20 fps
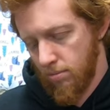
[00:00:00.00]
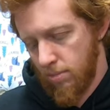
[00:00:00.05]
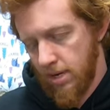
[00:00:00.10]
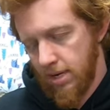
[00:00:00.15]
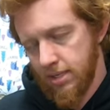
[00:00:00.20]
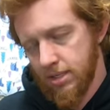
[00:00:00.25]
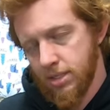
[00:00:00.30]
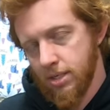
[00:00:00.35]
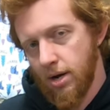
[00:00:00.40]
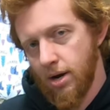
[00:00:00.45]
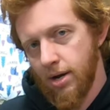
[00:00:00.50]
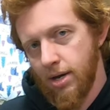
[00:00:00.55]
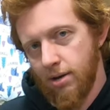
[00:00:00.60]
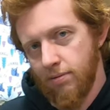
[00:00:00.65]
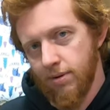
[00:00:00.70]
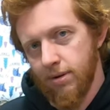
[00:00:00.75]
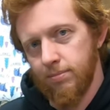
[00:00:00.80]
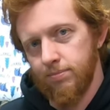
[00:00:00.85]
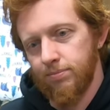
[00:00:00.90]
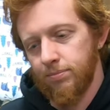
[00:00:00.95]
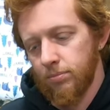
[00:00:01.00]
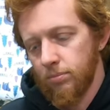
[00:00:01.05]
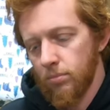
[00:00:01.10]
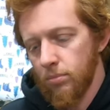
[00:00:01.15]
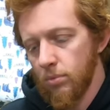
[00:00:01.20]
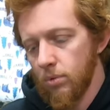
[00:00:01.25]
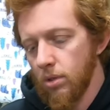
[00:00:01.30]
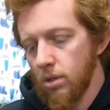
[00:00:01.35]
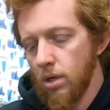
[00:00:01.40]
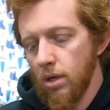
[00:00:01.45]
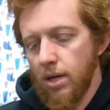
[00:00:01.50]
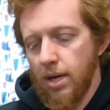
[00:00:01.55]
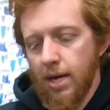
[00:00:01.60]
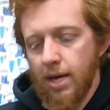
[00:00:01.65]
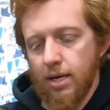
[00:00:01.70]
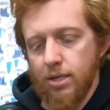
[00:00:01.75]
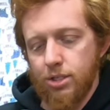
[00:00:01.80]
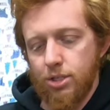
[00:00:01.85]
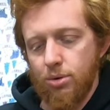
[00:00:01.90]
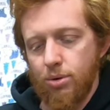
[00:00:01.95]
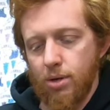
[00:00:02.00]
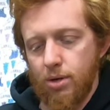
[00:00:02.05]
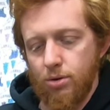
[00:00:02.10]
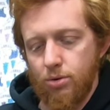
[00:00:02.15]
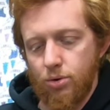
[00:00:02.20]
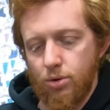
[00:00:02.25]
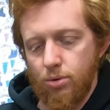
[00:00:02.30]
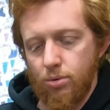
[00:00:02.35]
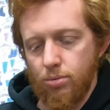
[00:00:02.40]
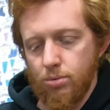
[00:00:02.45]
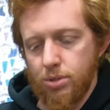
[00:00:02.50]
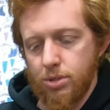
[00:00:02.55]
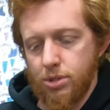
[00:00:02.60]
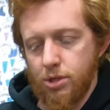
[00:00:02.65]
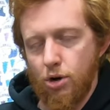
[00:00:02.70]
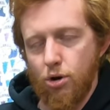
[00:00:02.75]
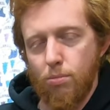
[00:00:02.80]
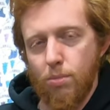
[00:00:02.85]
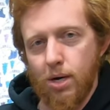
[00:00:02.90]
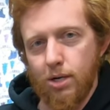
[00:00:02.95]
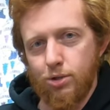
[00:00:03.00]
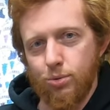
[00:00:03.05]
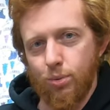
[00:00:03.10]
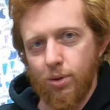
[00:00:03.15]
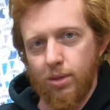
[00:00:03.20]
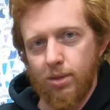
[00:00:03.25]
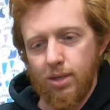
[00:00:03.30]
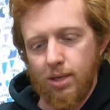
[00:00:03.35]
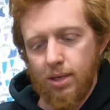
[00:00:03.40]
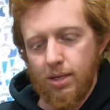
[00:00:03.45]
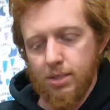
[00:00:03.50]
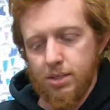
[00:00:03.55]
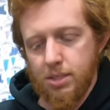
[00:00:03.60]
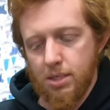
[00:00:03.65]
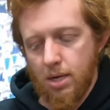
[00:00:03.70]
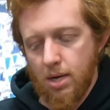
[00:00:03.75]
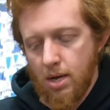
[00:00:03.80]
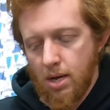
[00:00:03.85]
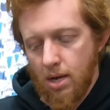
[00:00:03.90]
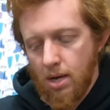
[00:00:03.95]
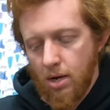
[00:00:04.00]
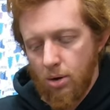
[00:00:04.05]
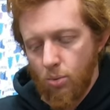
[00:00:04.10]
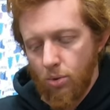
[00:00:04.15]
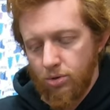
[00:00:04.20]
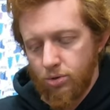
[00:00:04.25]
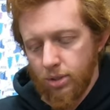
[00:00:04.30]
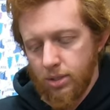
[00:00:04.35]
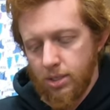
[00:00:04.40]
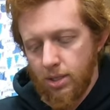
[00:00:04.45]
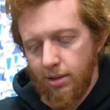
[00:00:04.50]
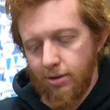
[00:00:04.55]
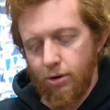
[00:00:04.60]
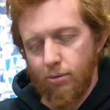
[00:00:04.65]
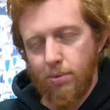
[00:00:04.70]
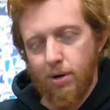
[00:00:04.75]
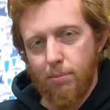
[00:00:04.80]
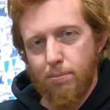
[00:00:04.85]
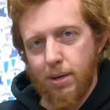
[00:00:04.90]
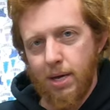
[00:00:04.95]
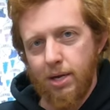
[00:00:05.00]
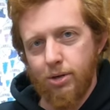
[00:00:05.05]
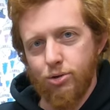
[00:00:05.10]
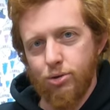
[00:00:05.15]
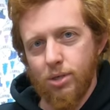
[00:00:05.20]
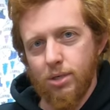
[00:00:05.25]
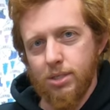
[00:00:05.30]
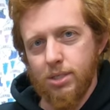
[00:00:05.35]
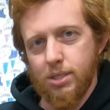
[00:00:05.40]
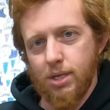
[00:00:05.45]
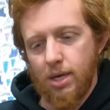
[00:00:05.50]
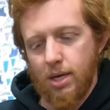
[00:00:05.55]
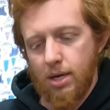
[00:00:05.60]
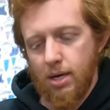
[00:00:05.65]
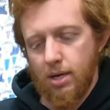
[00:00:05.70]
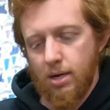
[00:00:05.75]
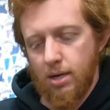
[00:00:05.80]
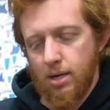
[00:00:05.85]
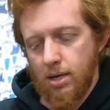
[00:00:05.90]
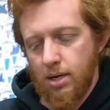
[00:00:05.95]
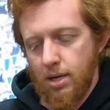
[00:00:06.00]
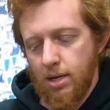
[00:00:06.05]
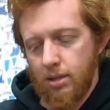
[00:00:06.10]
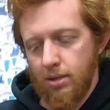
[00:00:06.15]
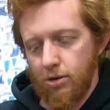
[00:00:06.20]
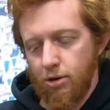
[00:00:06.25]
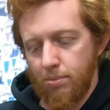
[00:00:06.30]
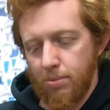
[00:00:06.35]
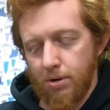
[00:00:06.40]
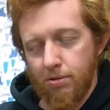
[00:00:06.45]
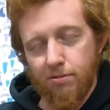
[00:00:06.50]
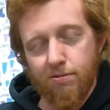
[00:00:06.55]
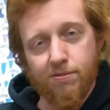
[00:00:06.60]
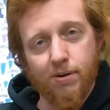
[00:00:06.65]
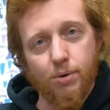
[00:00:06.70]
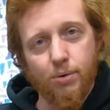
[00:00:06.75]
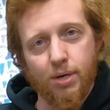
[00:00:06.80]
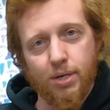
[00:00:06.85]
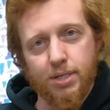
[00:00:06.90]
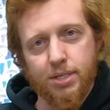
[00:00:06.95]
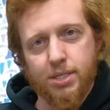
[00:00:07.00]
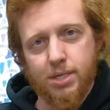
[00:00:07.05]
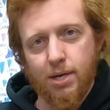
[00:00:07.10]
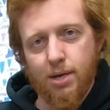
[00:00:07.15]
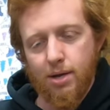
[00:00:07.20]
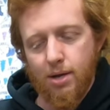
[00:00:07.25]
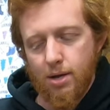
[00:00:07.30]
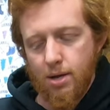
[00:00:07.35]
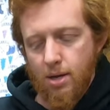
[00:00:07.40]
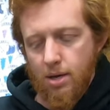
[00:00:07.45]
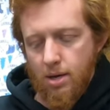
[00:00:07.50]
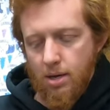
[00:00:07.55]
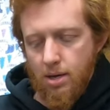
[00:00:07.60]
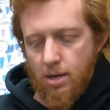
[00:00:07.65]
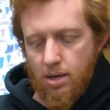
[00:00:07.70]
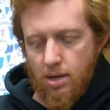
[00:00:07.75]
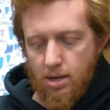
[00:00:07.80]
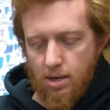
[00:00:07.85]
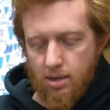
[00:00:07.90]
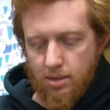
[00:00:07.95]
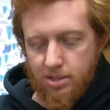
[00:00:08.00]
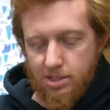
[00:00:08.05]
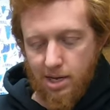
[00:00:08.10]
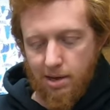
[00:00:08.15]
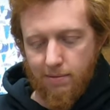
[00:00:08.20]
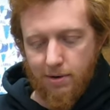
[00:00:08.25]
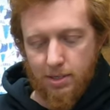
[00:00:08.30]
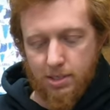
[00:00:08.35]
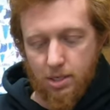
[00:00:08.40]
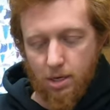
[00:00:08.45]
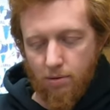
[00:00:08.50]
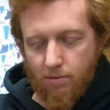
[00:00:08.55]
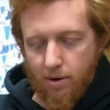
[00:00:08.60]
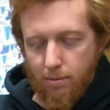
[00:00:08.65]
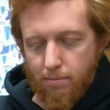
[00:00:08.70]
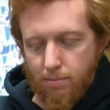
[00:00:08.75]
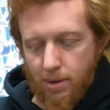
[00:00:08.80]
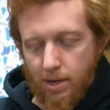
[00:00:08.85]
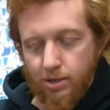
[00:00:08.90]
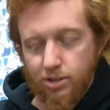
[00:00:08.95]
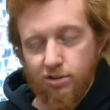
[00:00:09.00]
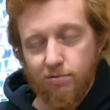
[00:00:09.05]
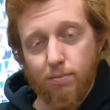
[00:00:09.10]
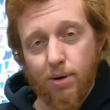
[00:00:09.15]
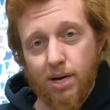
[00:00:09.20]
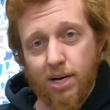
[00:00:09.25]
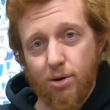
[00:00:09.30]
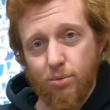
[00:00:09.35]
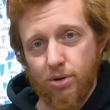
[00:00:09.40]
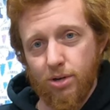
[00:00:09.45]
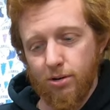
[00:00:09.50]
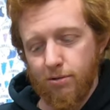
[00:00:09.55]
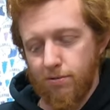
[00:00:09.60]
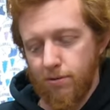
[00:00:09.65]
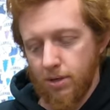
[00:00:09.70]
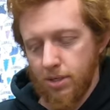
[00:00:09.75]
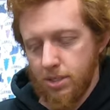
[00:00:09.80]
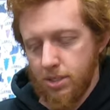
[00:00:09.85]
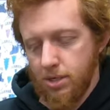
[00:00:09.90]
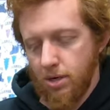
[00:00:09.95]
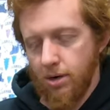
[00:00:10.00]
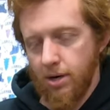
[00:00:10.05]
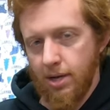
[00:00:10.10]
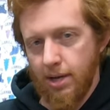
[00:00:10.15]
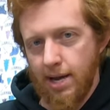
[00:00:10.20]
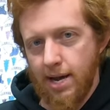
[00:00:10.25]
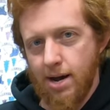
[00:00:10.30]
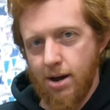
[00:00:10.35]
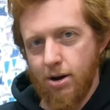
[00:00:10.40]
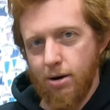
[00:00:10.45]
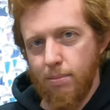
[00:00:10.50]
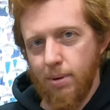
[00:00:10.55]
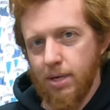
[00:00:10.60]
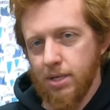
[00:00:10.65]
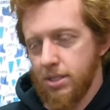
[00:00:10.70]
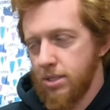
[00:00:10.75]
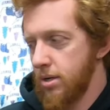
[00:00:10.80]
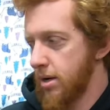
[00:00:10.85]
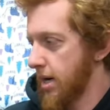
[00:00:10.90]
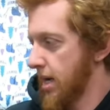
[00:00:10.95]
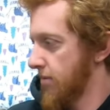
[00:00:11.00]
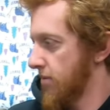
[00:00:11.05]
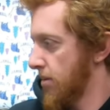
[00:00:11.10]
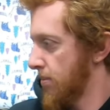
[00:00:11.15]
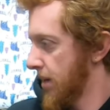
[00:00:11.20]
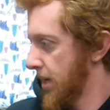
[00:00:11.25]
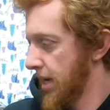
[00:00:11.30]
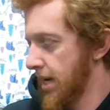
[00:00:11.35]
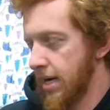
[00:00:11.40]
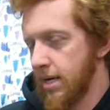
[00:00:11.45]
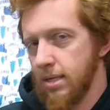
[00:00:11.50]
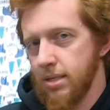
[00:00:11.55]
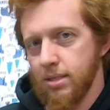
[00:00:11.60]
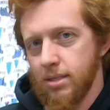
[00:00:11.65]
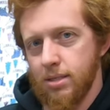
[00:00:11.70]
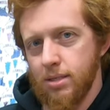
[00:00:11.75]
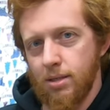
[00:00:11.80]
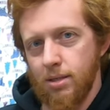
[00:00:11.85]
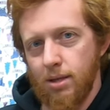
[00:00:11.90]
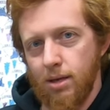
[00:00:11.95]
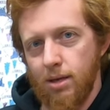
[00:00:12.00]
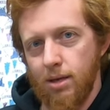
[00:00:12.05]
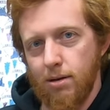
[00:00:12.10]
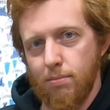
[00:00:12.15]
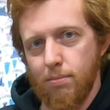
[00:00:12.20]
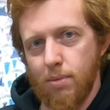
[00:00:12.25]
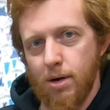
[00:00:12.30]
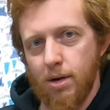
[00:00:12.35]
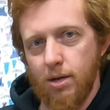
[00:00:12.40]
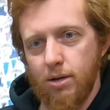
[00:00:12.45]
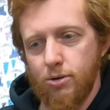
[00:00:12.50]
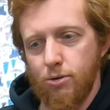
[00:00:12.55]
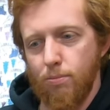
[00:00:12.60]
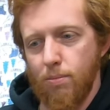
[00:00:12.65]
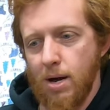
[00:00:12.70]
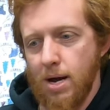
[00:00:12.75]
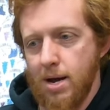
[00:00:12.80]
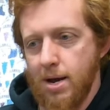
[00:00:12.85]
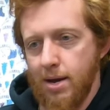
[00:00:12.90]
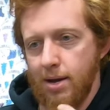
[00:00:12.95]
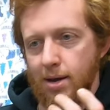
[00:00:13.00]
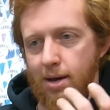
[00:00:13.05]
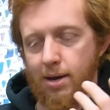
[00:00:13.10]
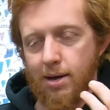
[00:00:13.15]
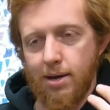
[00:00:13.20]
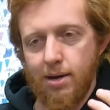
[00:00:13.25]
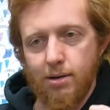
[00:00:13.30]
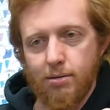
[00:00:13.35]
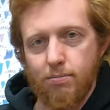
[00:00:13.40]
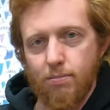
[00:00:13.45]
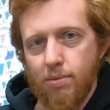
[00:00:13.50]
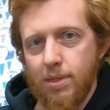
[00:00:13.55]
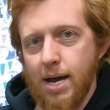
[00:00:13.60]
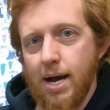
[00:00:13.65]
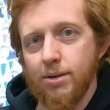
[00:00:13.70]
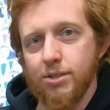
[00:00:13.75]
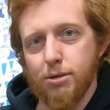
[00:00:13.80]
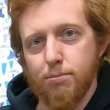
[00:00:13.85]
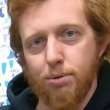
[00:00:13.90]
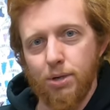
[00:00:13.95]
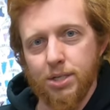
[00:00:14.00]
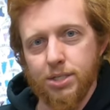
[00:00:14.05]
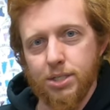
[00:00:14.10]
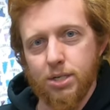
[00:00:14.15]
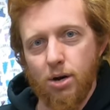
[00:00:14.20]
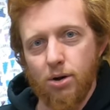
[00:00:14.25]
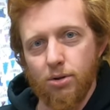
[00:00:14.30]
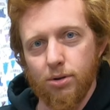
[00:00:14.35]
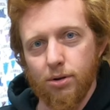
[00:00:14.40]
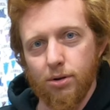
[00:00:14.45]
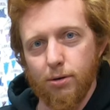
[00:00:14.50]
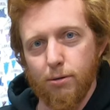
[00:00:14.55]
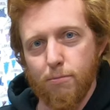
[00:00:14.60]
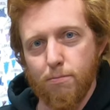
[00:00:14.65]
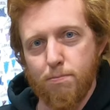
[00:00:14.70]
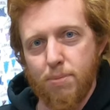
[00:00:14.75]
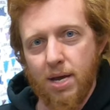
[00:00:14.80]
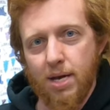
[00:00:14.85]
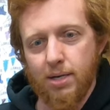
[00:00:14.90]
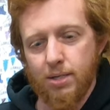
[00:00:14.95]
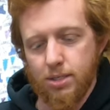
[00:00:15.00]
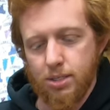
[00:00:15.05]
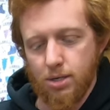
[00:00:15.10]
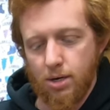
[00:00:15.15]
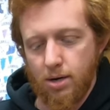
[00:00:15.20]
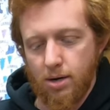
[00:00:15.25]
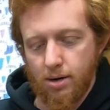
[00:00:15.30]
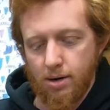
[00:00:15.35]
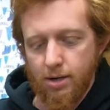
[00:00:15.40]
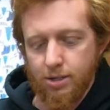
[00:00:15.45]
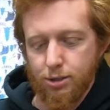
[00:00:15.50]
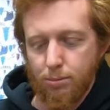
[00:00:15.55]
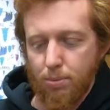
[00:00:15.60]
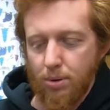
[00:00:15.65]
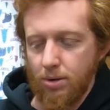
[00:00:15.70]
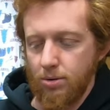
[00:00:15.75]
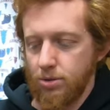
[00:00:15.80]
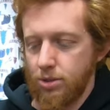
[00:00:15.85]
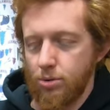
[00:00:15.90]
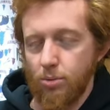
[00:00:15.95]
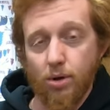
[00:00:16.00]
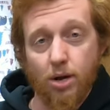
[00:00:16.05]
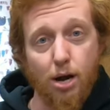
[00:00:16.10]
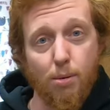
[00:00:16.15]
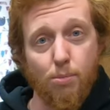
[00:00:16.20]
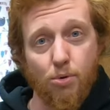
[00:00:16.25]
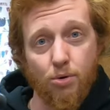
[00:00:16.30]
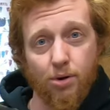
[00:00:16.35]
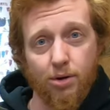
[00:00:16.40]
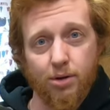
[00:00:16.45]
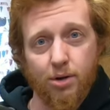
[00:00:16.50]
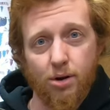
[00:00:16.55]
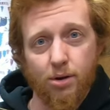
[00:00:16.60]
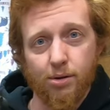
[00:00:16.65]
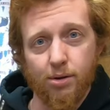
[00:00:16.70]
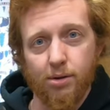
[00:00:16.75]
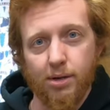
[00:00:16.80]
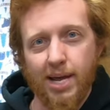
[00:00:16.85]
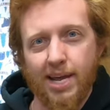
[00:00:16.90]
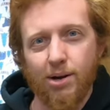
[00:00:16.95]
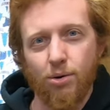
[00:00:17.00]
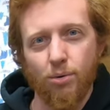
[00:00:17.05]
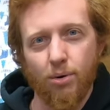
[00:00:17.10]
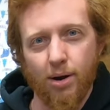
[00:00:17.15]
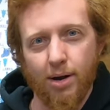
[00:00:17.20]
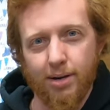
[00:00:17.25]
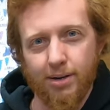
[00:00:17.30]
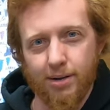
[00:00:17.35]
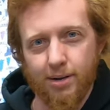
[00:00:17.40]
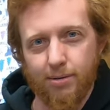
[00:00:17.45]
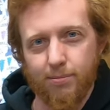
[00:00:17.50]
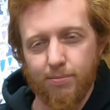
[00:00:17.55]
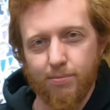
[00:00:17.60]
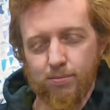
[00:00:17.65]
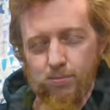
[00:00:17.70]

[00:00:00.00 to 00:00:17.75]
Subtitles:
bandsaw even, as you can do so much with these with just a little bit of patience and a little bit of focus, and save yourself a bunch of money when you're first starting out, because not everybody has the money to buy $1,000+ bandsaw as opposed to a $200 angle grinder.